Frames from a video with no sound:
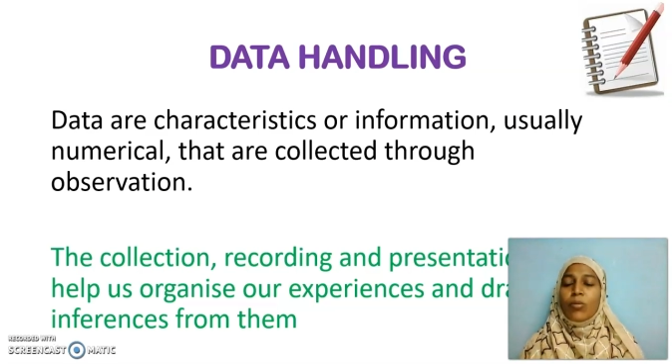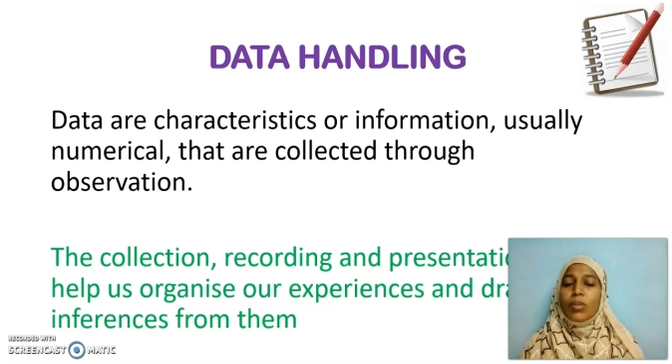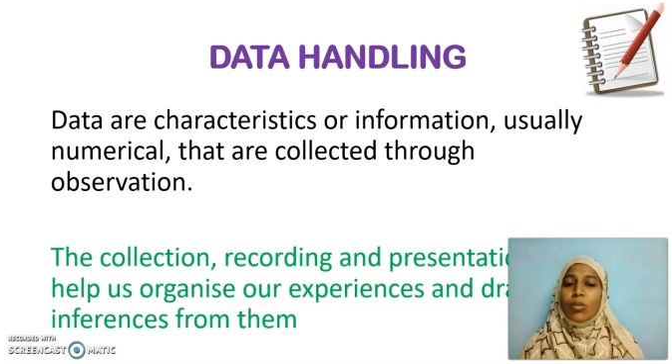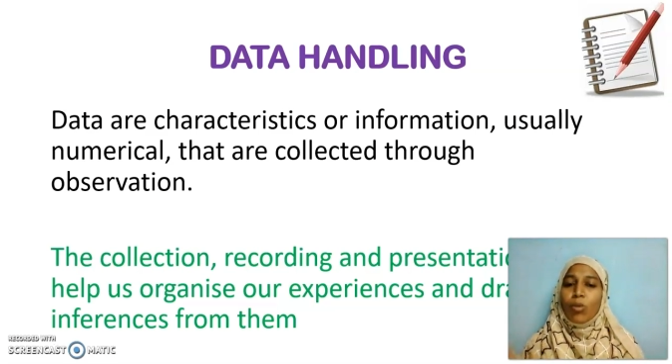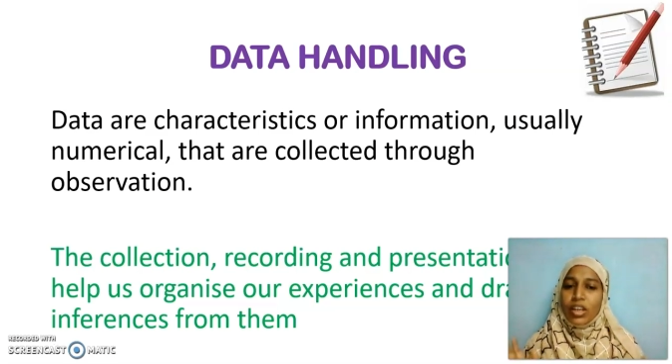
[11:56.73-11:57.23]

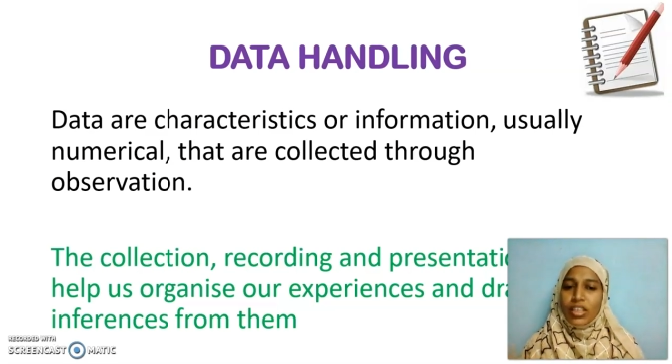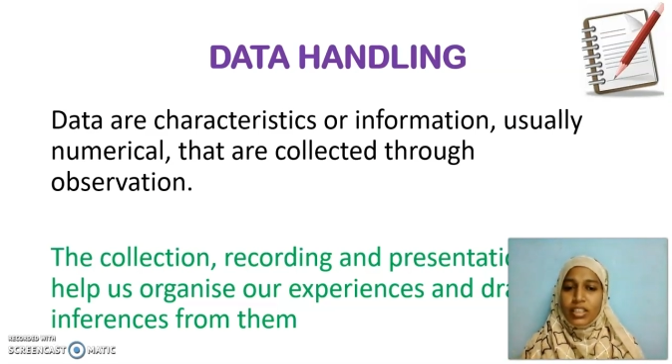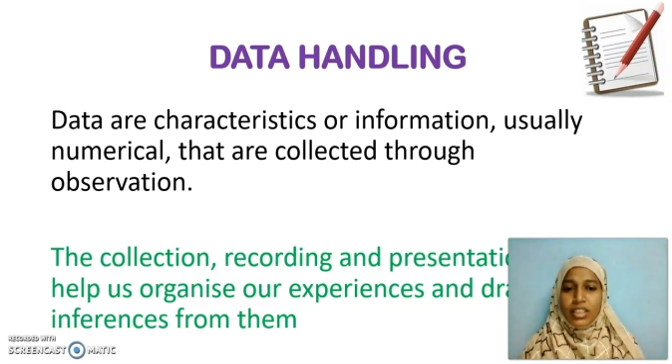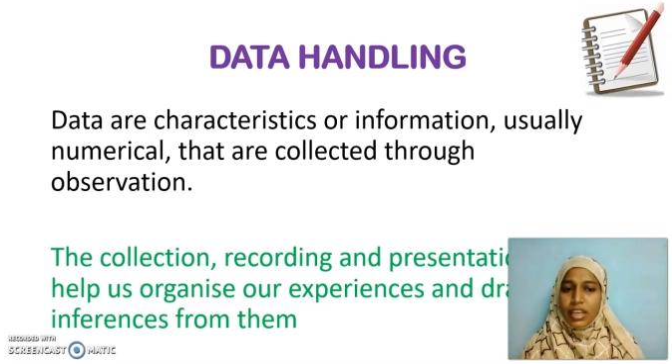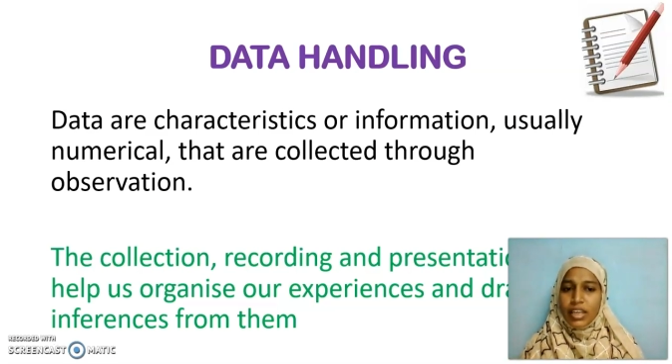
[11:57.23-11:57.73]
with what
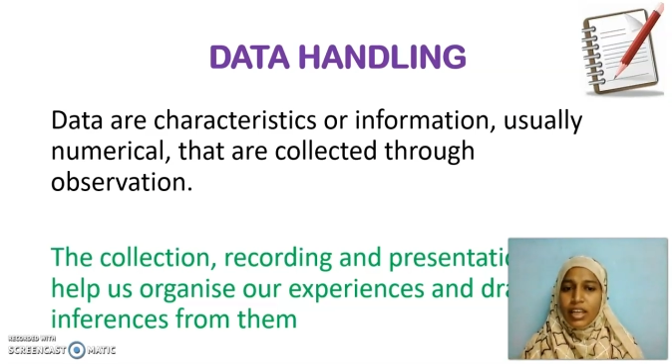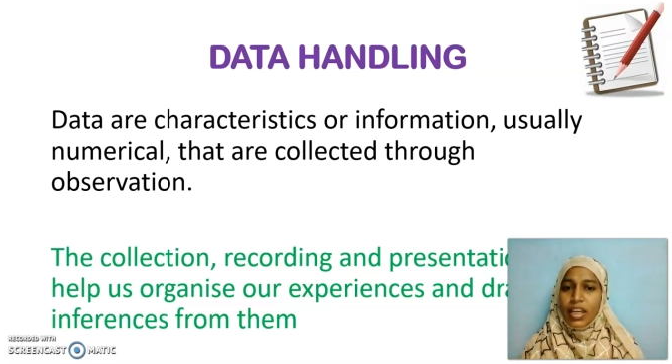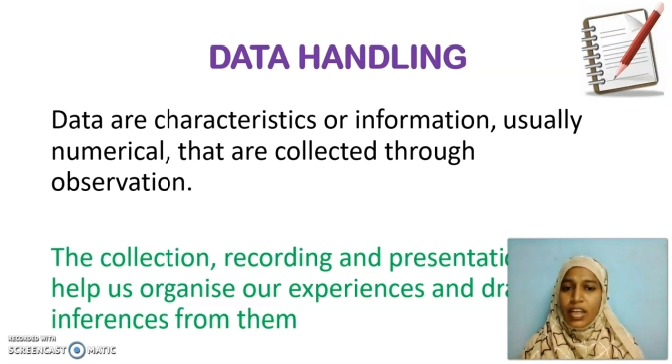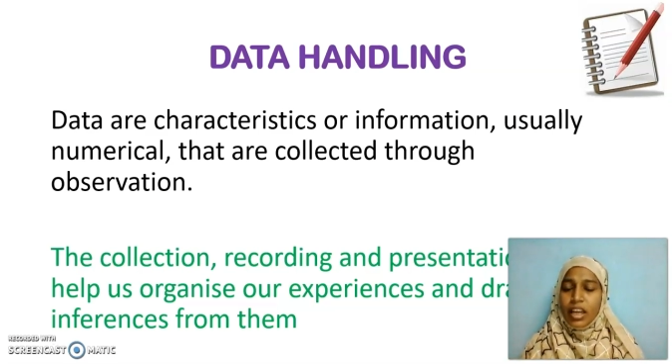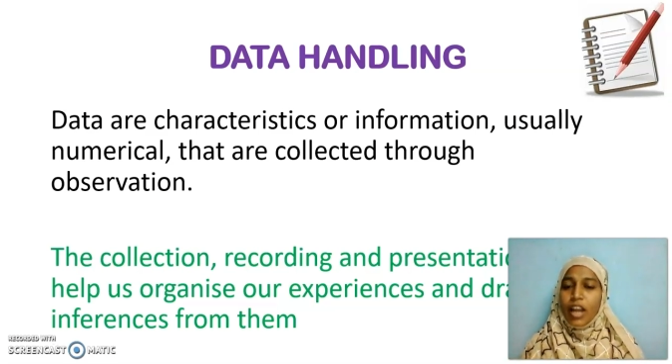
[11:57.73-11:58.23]
is
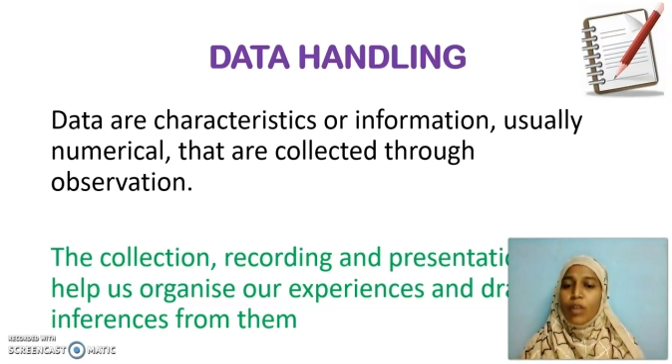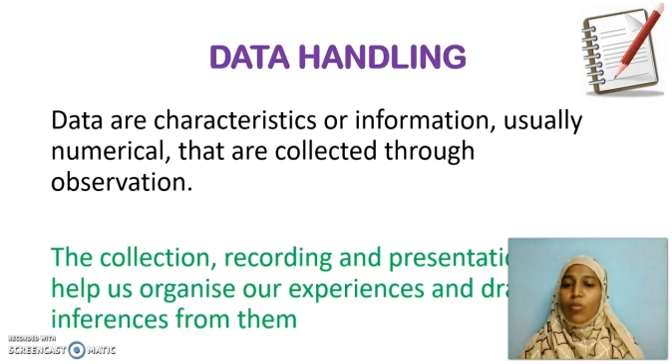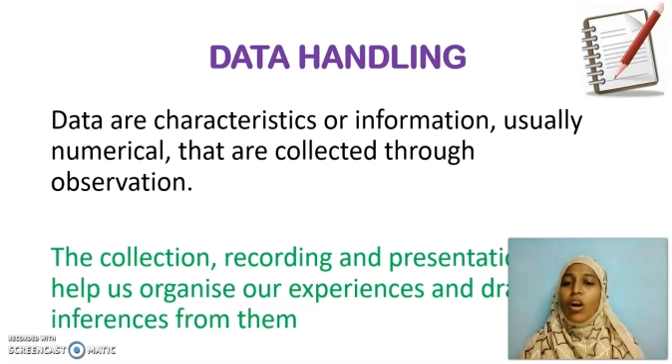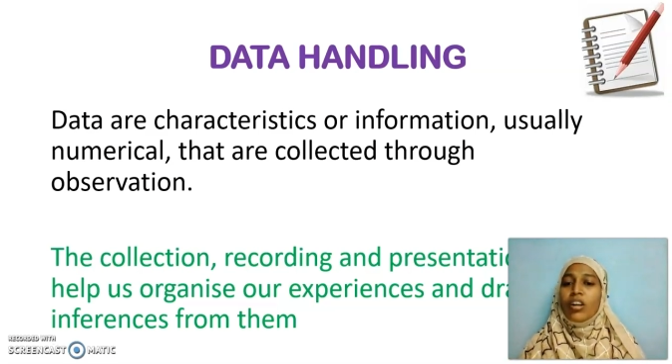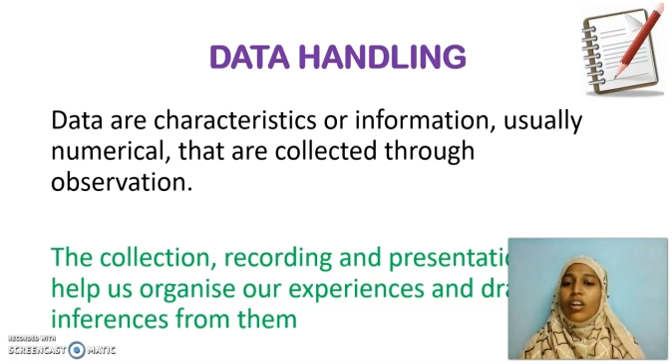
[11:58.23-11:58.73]
data and
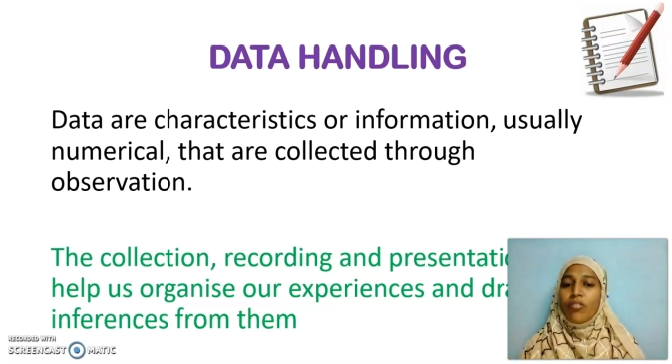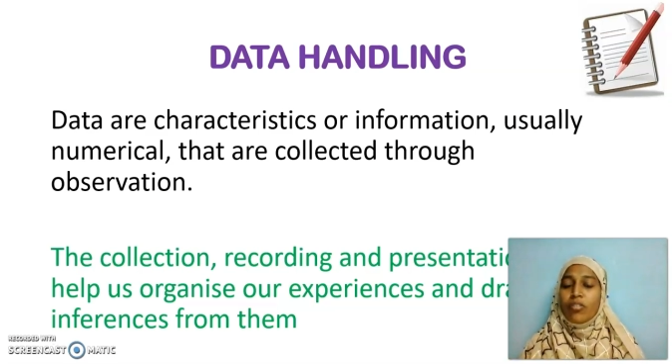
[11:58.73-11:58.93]
what